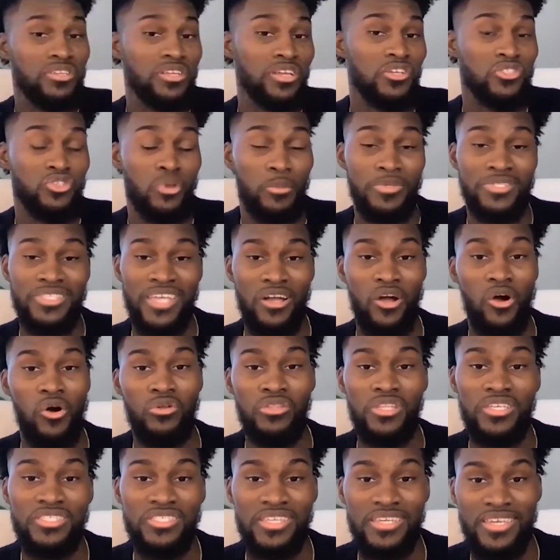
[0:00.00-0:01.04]
It's almost like
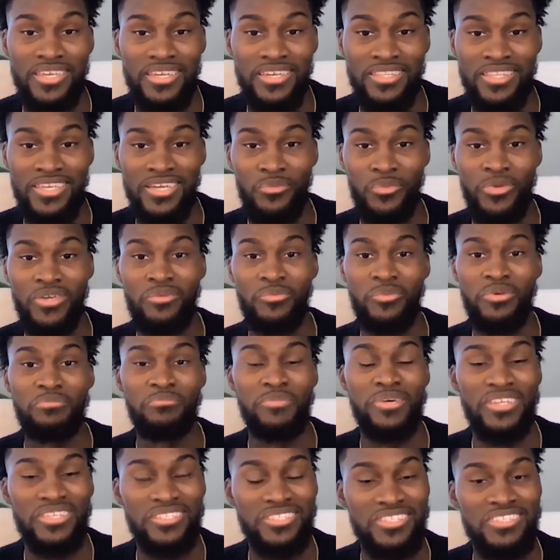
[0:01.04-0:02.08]
holistic healing. We
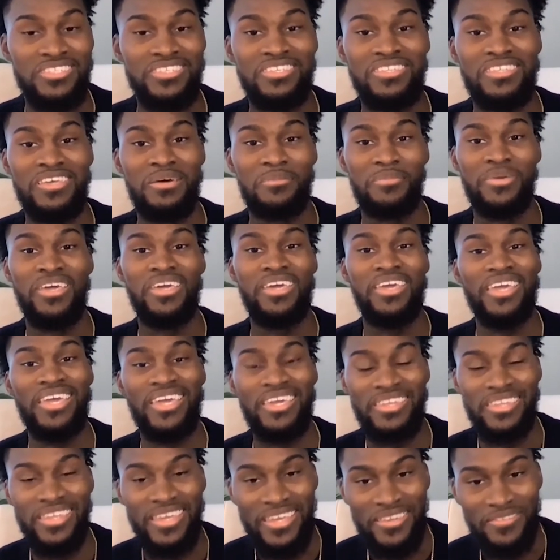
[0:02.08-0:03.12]
minister to them
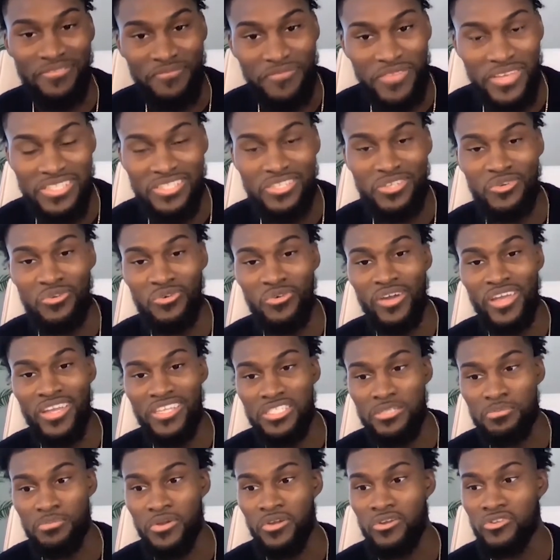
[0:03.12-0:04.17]
in physical
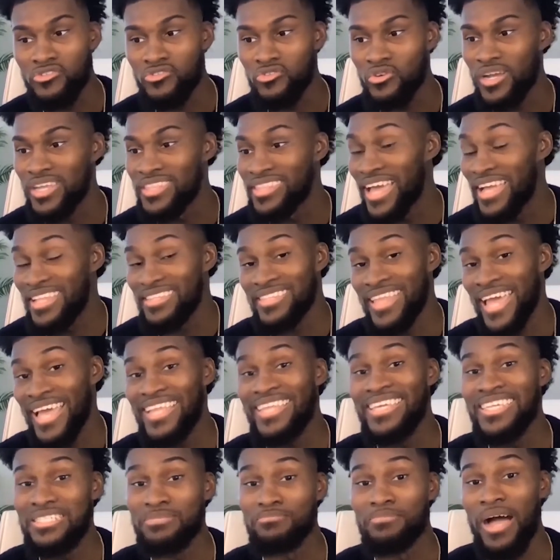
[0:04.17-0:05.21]
and spiritual, and that
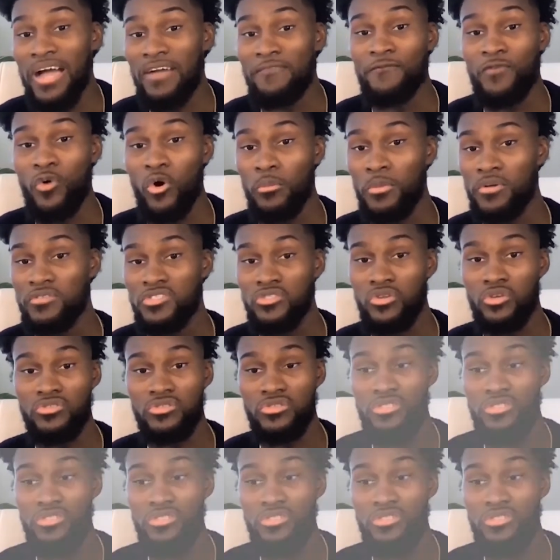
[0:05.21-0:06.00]
is my form of social